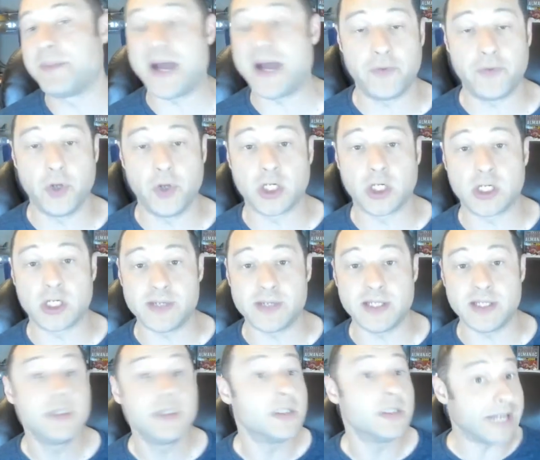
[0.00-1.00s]
by Royal
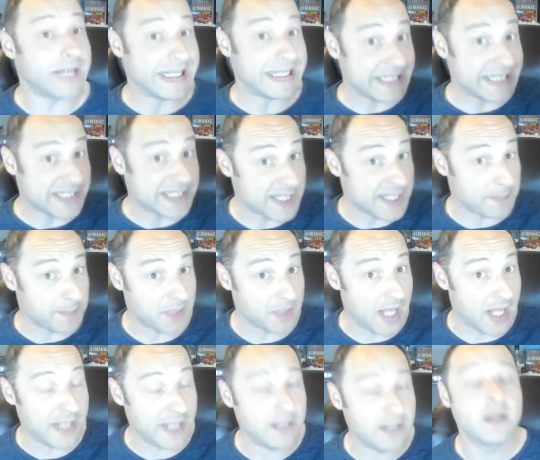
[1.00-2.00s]
Caribbean, like the zip
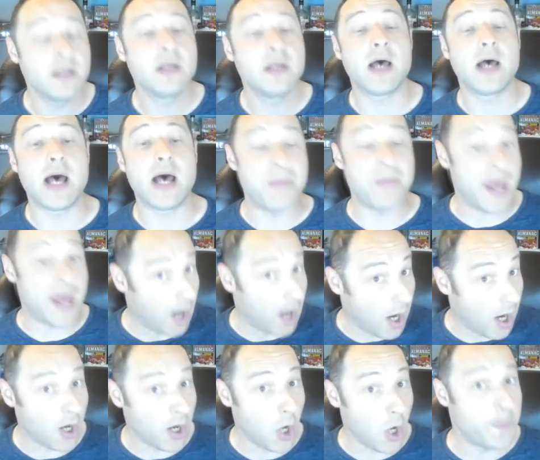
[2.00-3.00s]
line, that
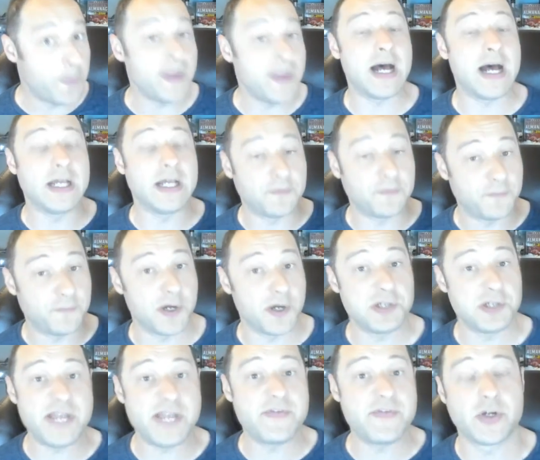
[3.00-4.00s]
are open on the
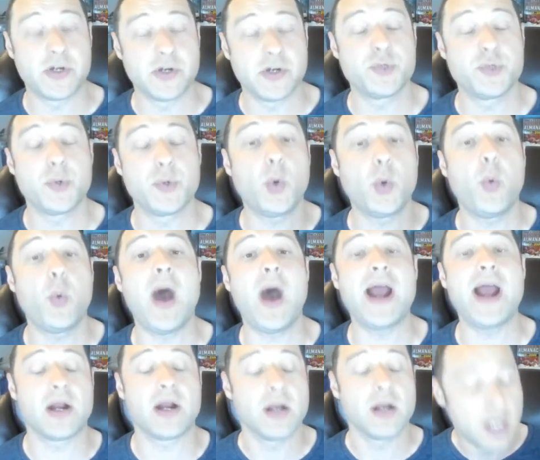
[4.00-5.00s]
first day of your cruise,
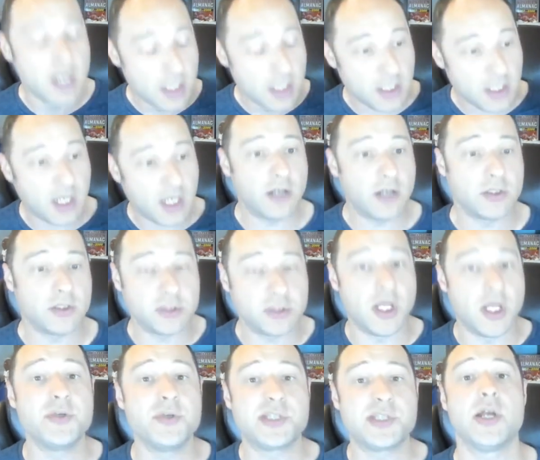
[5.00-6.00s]
require
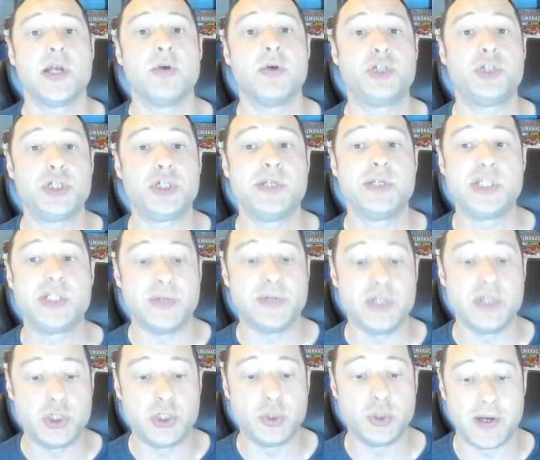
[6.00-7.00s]
closed-toed shoes to
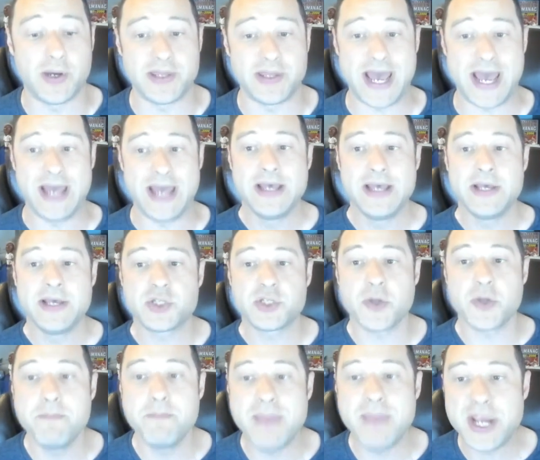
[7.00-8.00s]
enjoy that. So
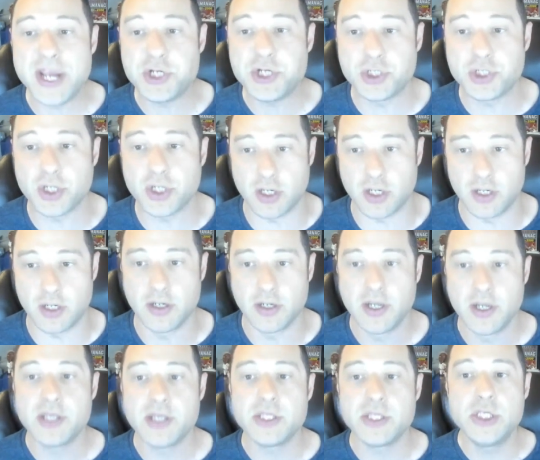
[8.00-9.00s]
make sure
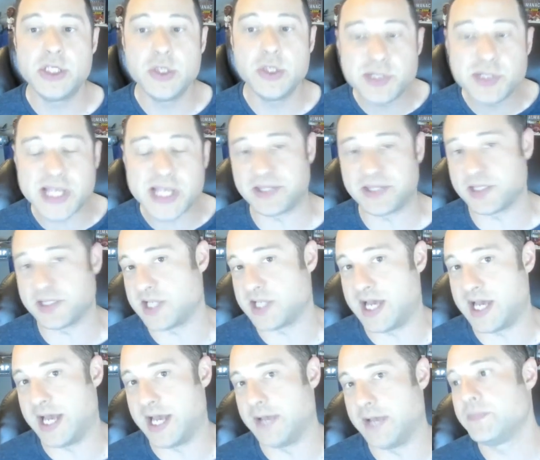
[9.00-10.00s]
you take the
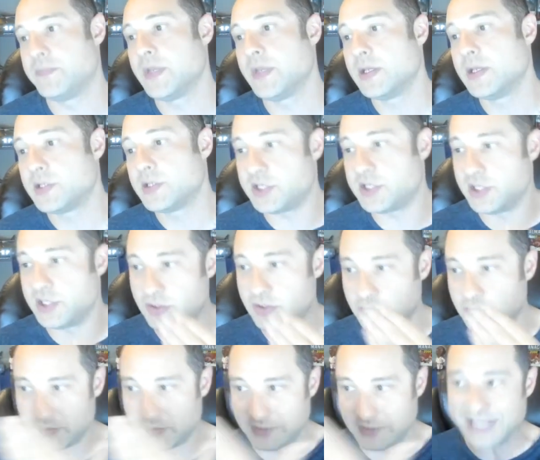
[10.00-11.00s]
time
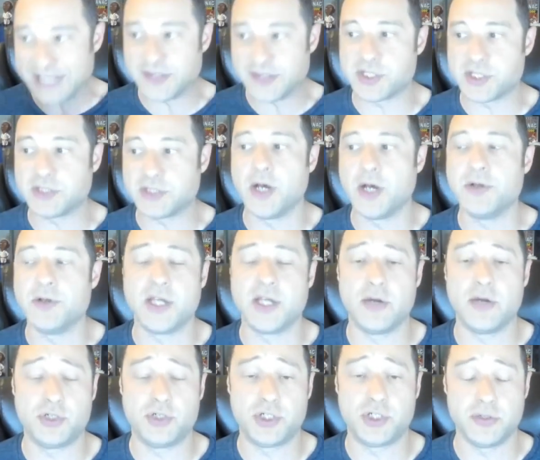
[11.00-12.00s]
to get those
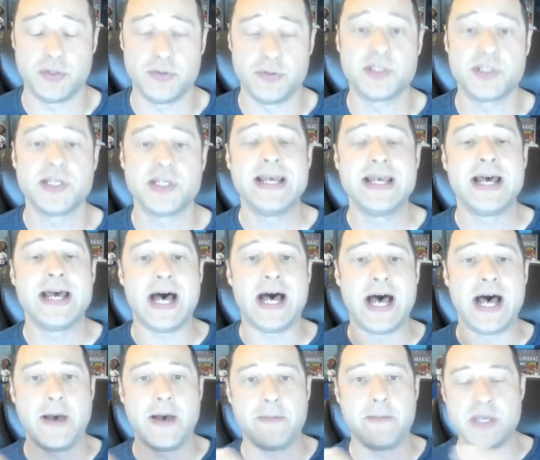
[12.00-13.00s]
closed-toed shoes,
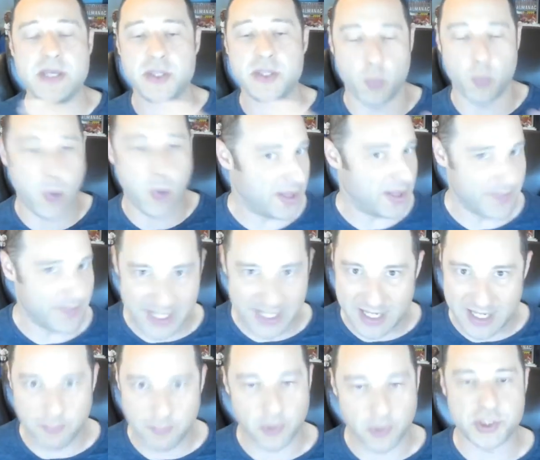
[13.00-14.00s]
either wear them again
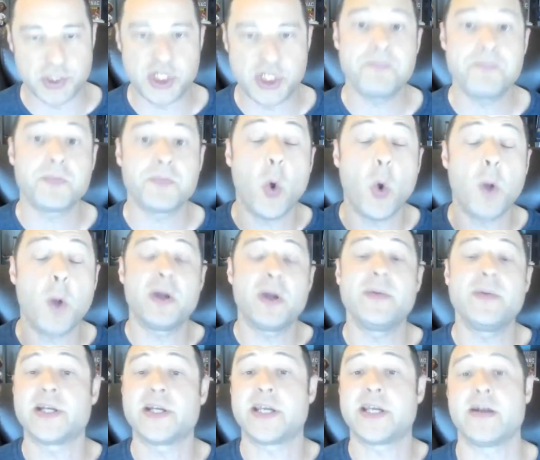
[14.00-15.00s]
on board the ship or put them
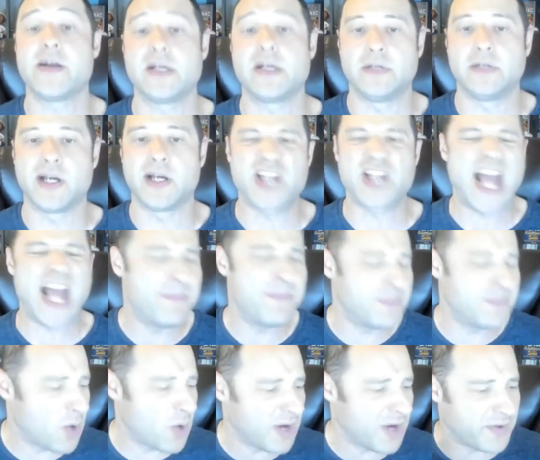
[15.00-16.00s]
in your carry-on luggage.
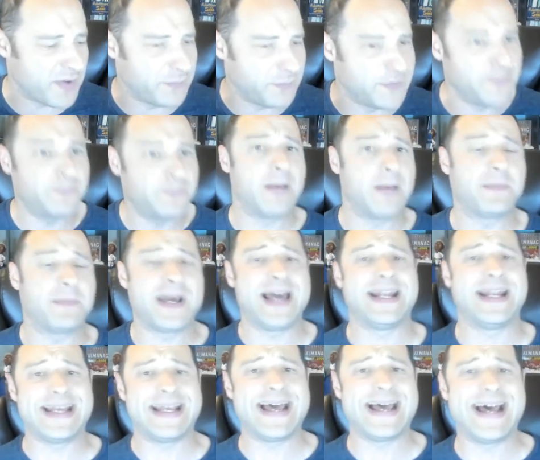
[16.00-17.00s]
I'm more of a flip-flop kind
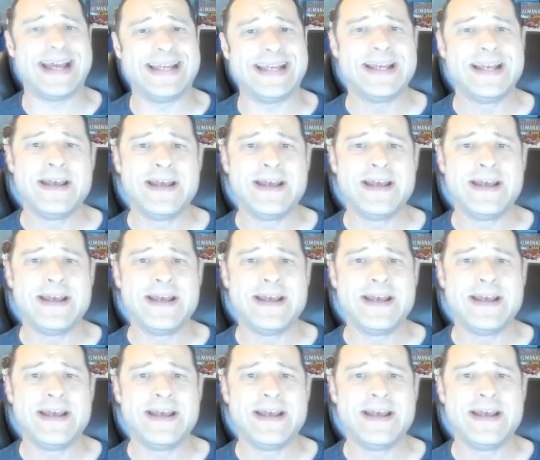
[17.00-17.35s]
of guy,